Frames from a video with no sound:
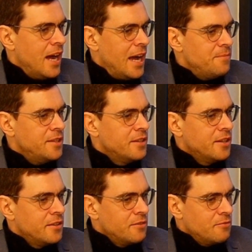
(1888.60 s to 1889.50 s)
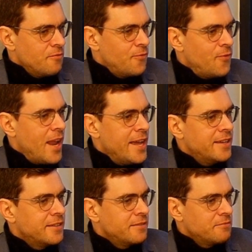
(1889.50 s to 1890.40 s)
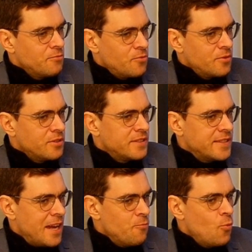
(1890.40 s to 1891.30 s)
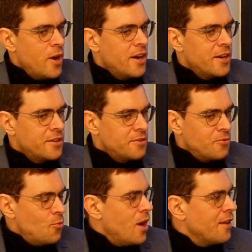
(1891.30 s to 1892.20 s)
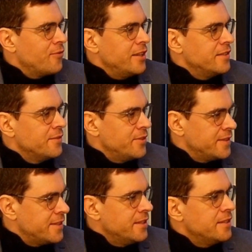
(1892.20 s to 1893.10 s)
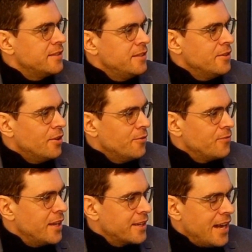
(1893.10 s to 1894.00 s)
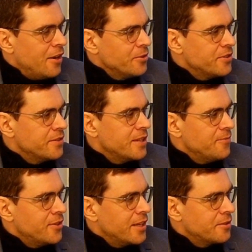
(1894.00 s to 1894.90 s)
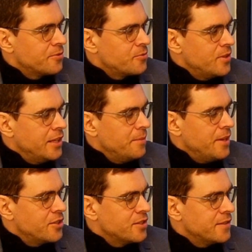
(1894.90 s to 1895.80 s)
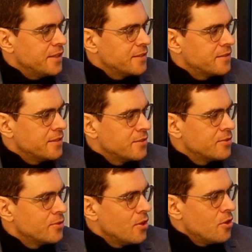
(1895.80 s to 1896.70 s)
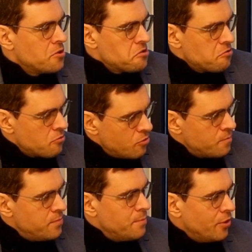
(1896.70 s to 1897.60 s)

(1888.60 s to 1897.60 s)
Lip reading: I mean, flying somewhere roughly in the vicinity of like a house or something, I could really imagine that this could be